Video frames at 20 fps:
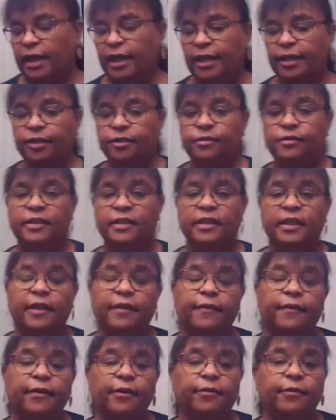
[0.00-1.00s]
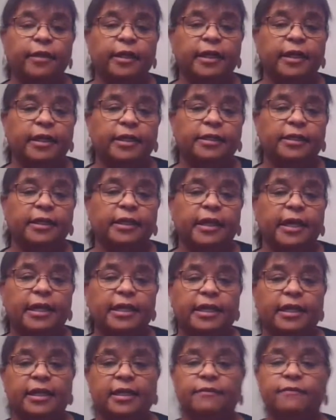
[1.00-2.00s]
I used the other ingredient that
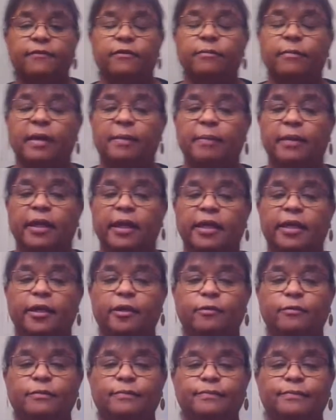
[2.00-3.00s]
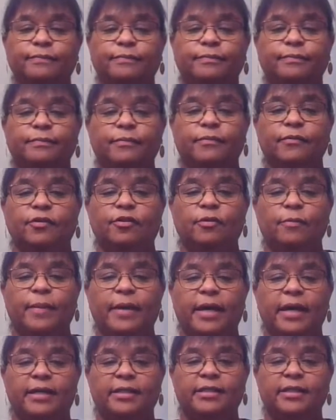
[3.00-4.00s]
I needed for my Play-Doh, 2
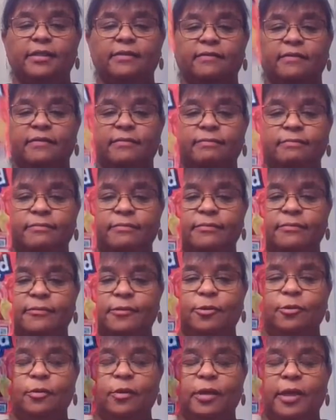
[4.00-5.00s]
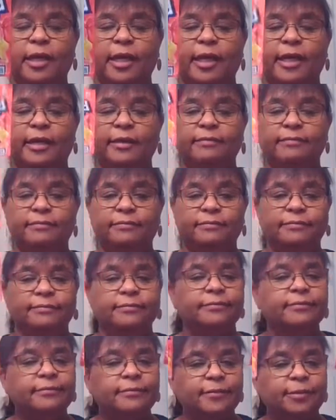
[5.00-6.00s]
packs of Kool-Aid.
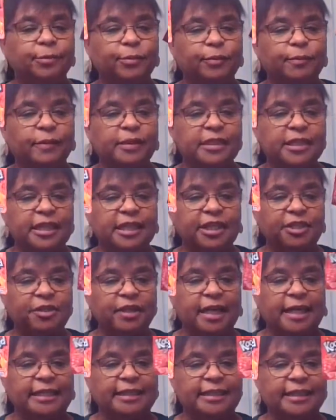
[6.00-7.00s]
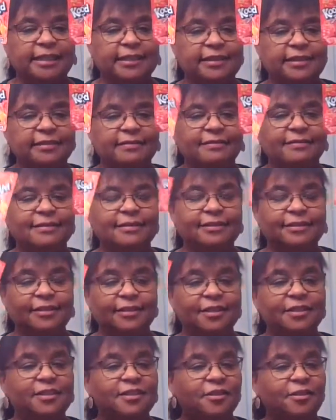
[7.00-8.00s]
We've been sending you guys this.
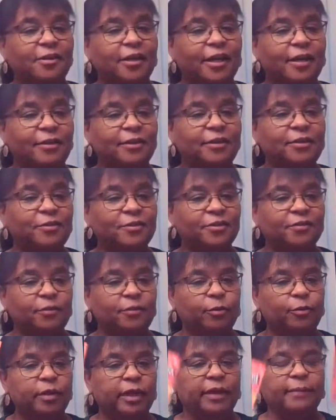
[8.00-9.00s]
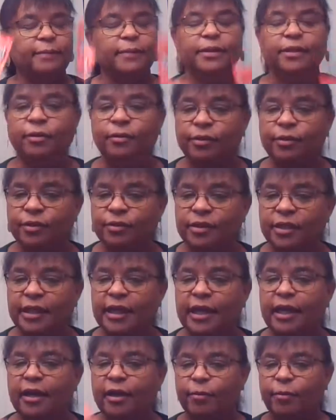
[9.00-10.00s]
So this is a great use of Kool-Aid, but don't use it
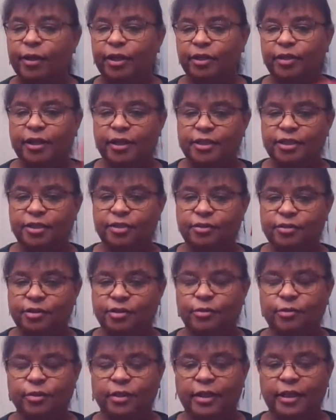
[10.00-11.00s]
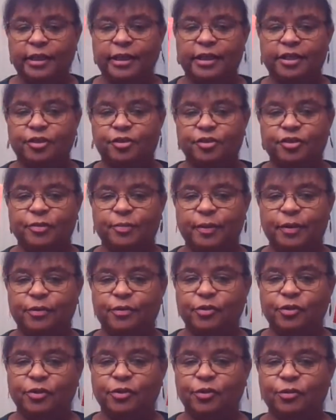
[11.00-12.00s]
now. I want you guys to use the Kool-Aid as you're
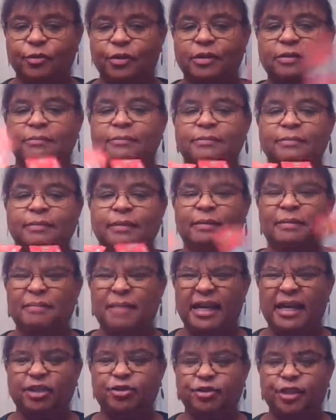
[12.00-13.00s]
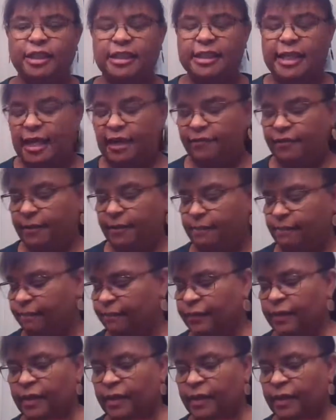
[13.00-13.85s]
supposed to and make drinks out of it.